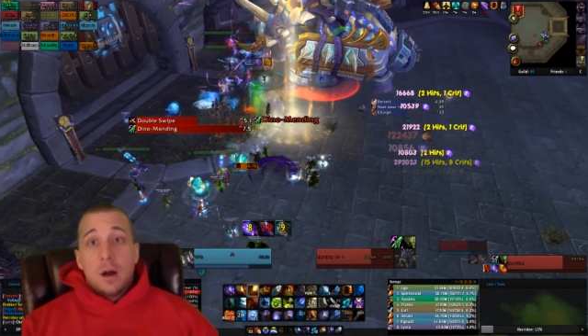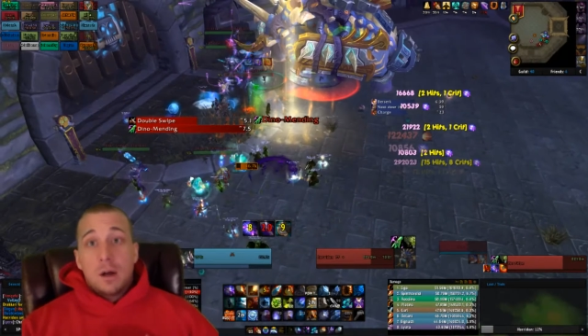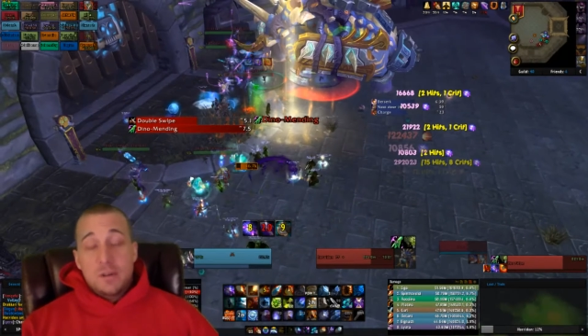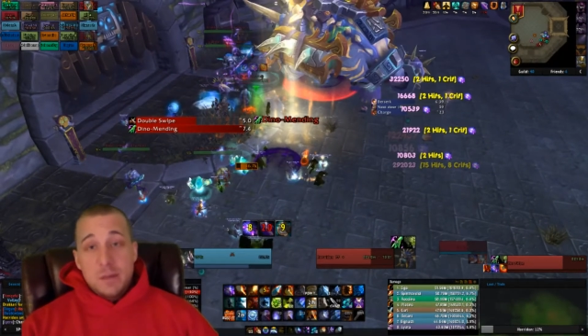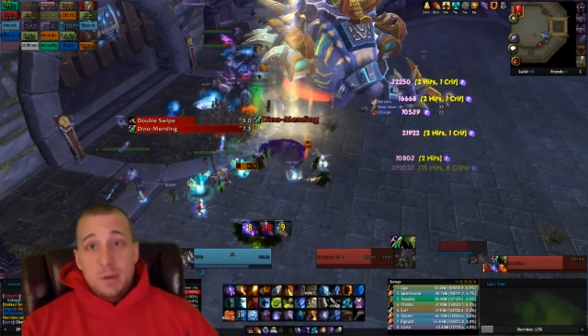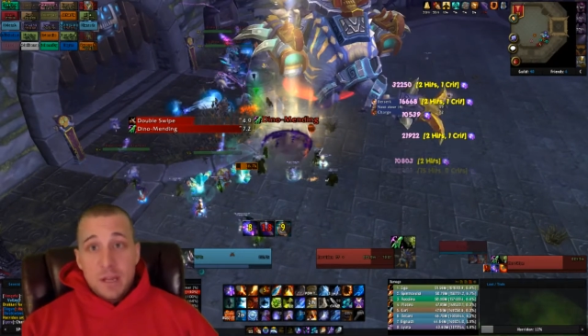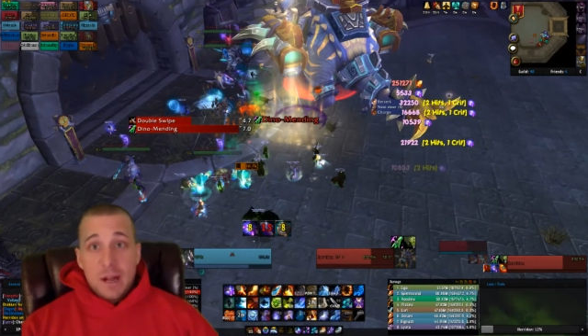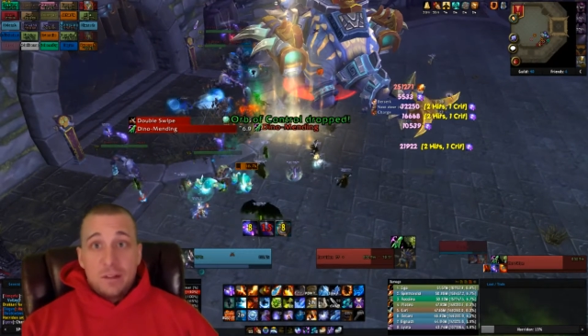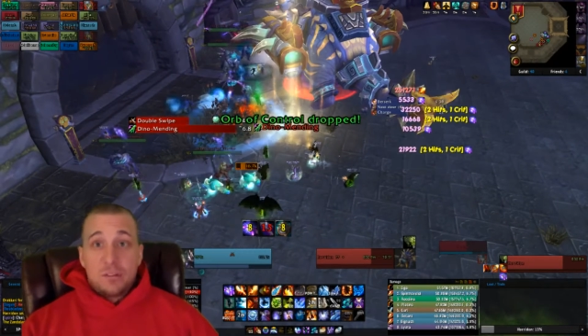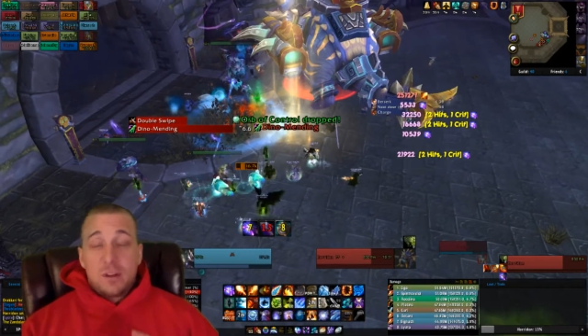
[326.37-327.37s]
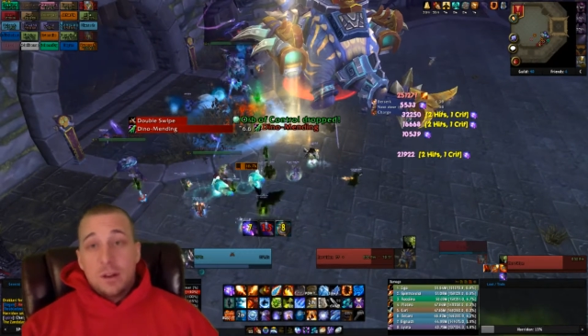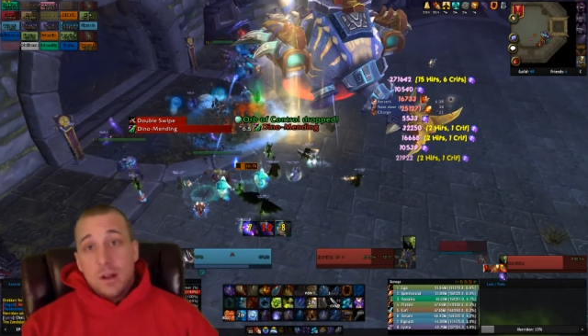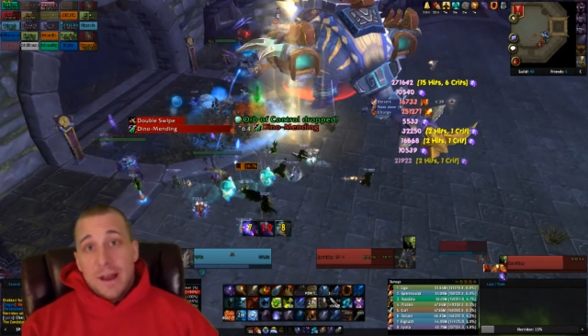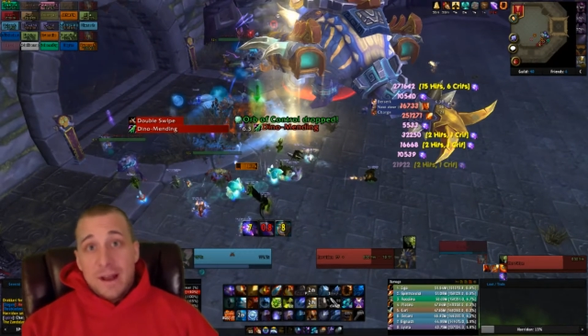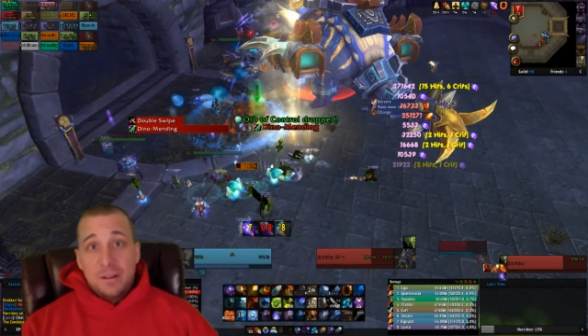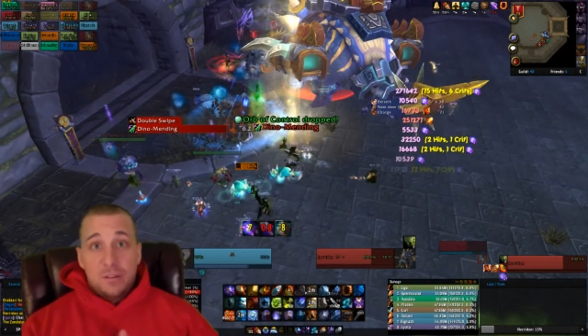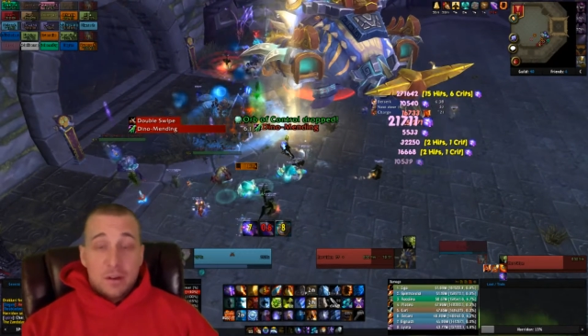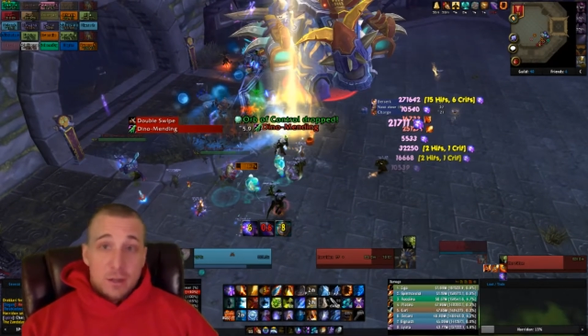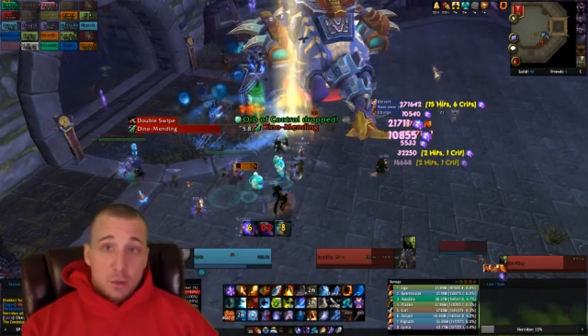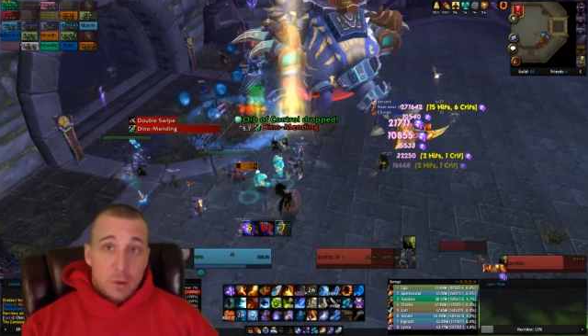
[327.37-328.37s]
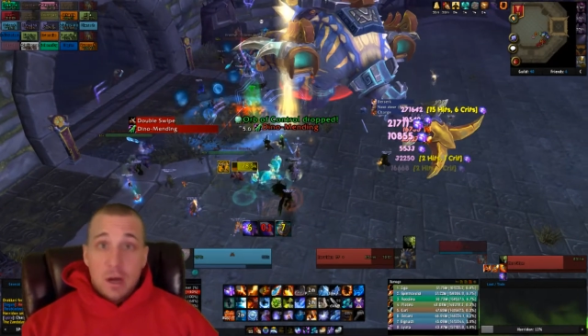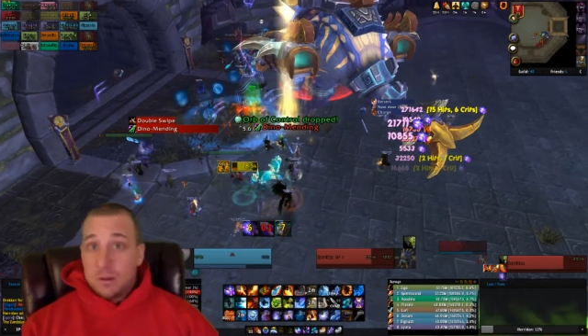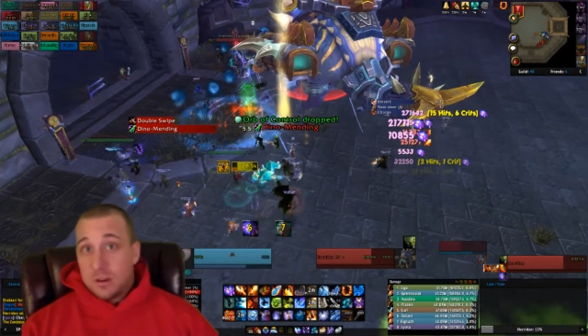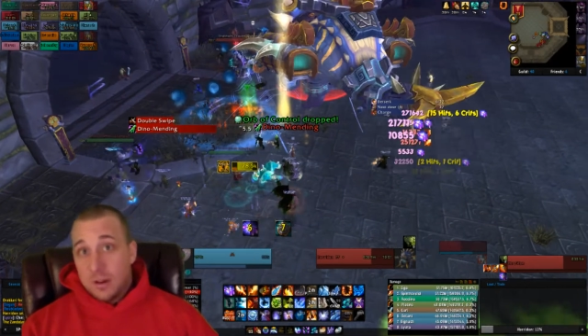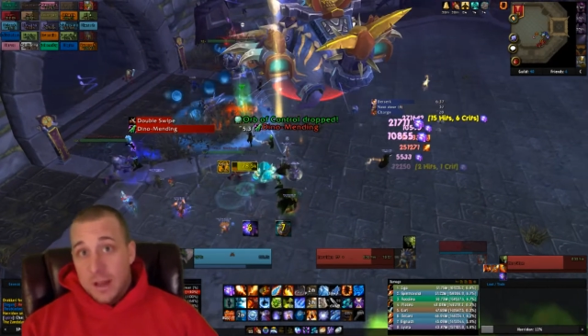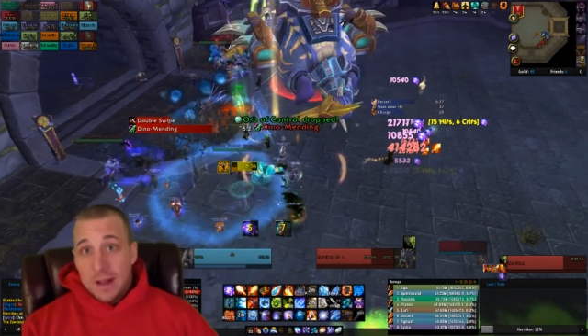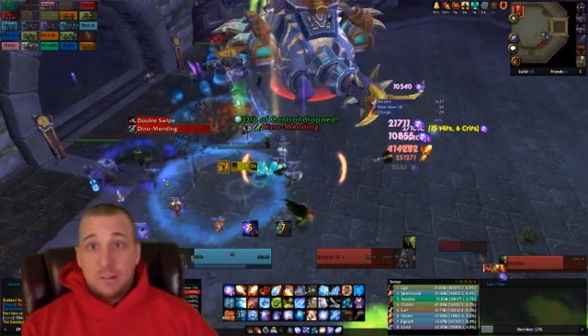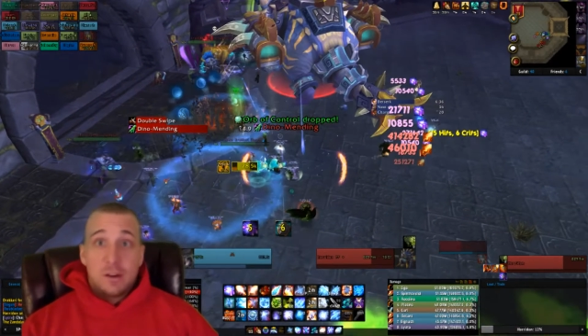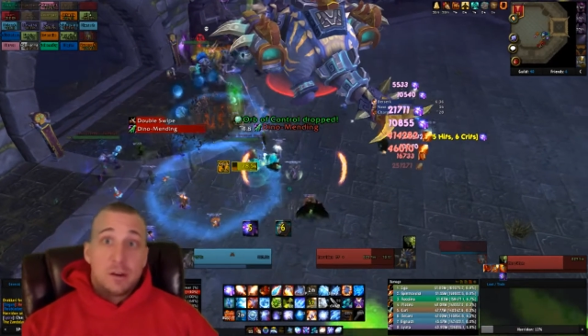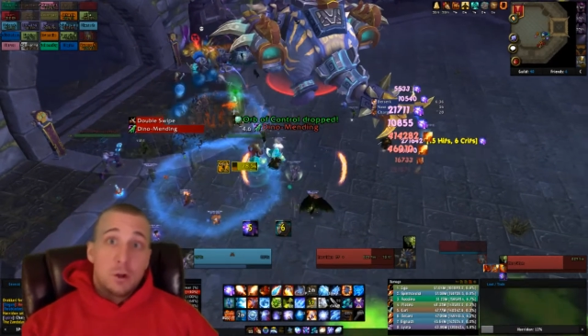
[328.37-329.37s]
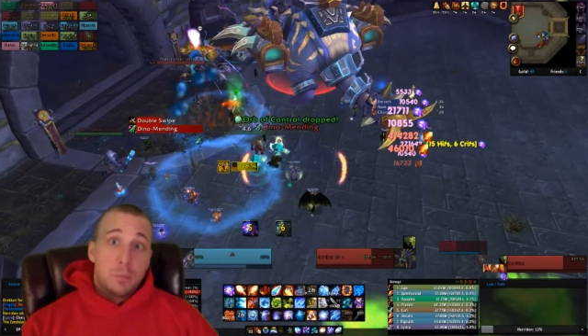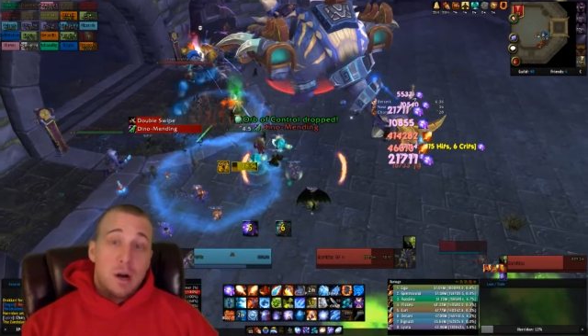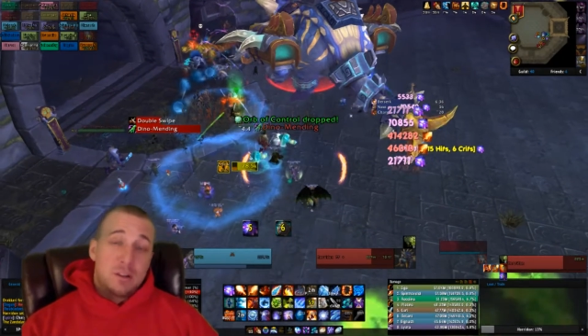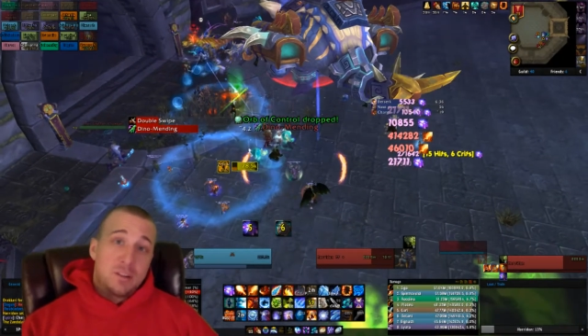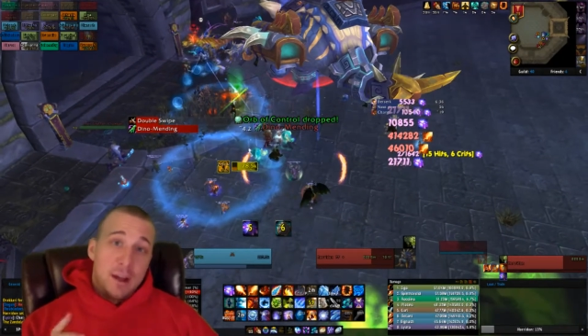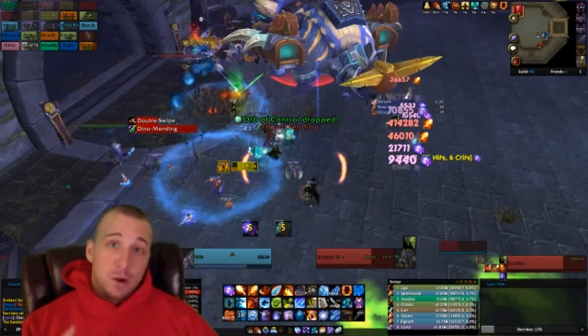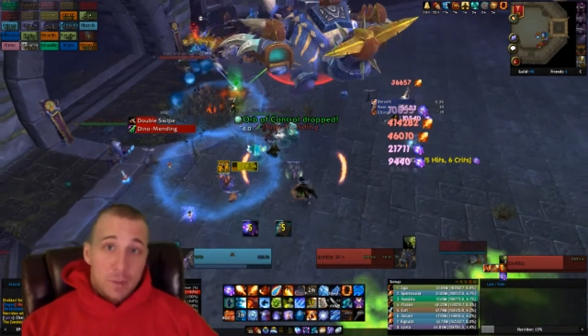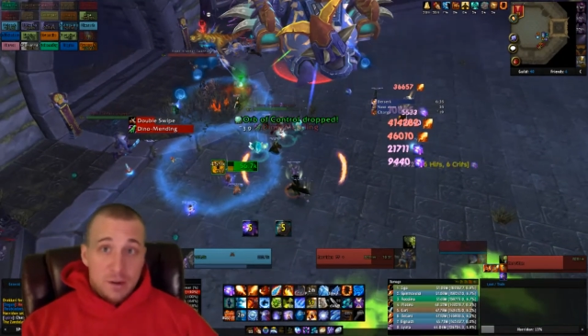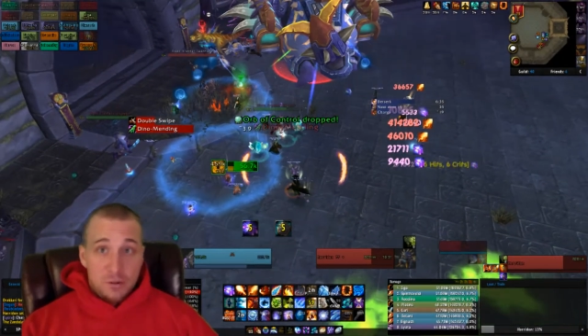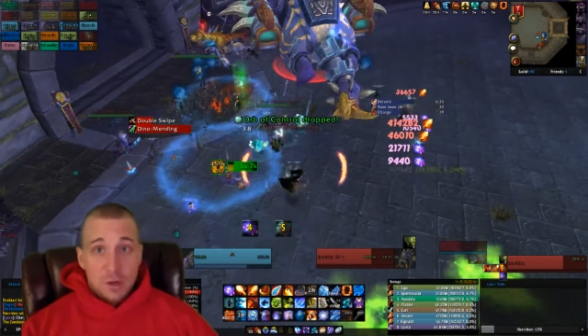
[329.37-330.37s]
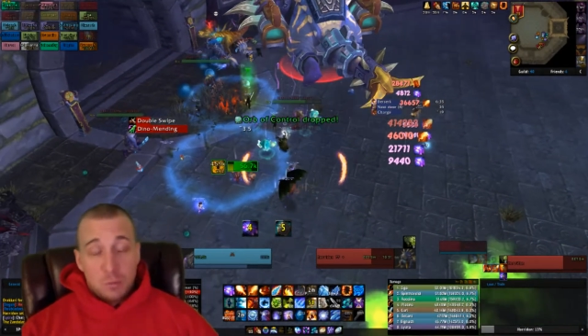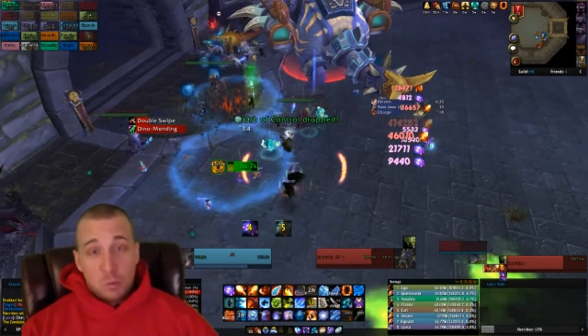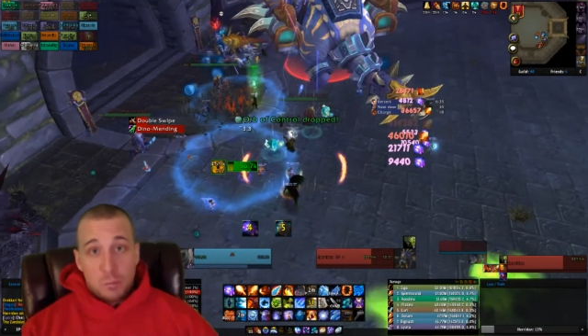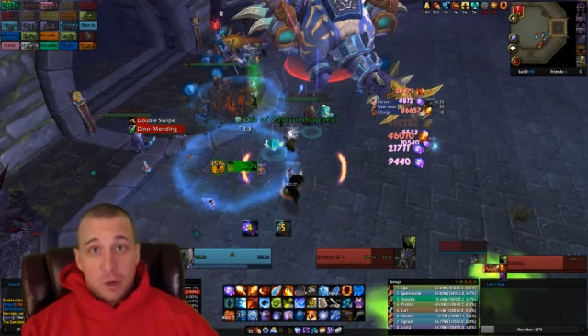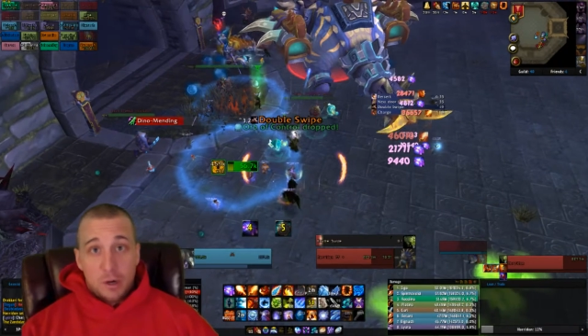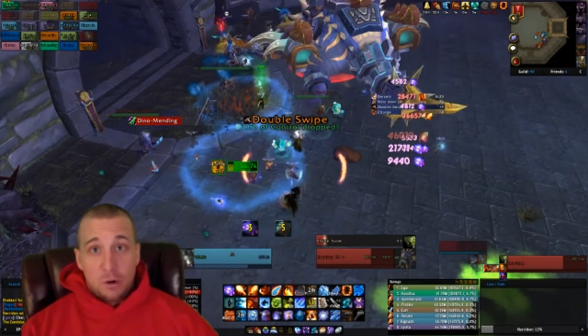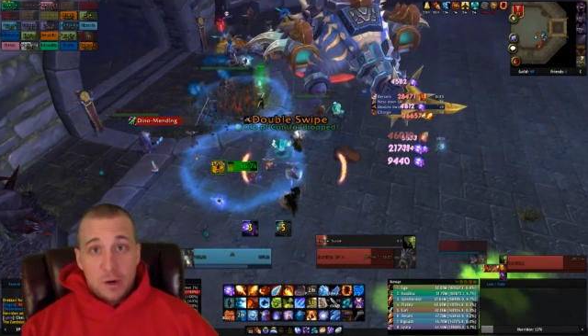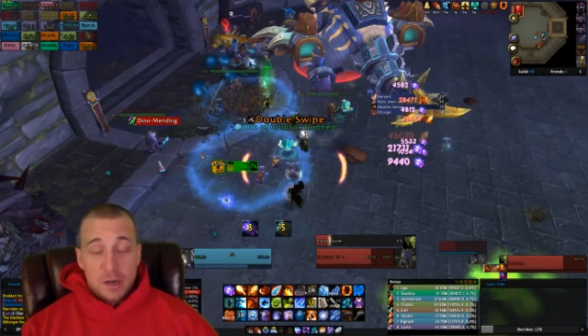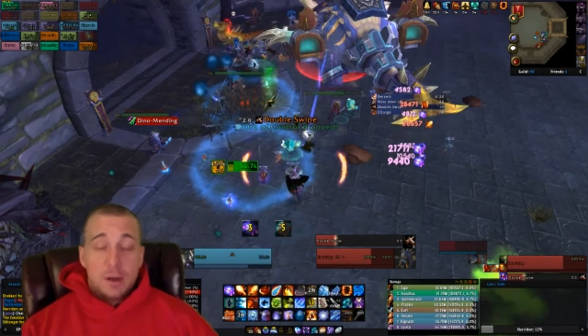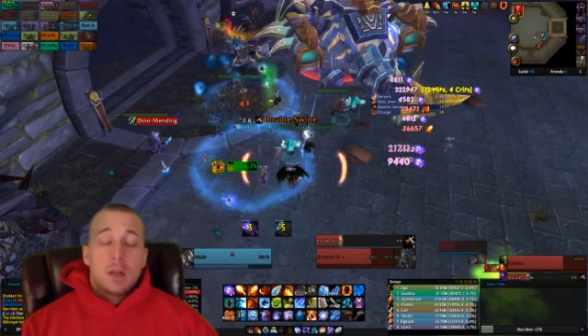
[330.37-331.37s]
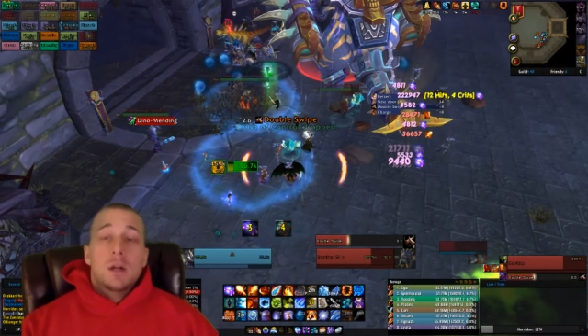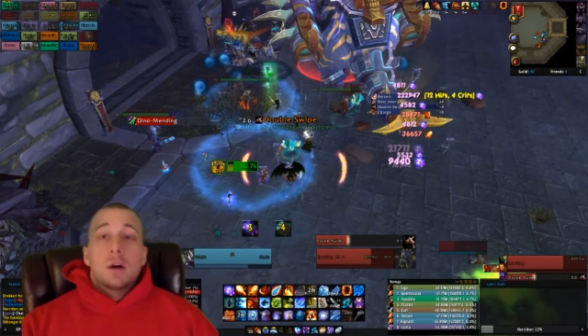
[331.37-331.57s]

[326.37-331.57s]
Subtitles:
DPS, kill ads, then kill boss, kill ads, then kill boss. Dinomancer, #1 priority.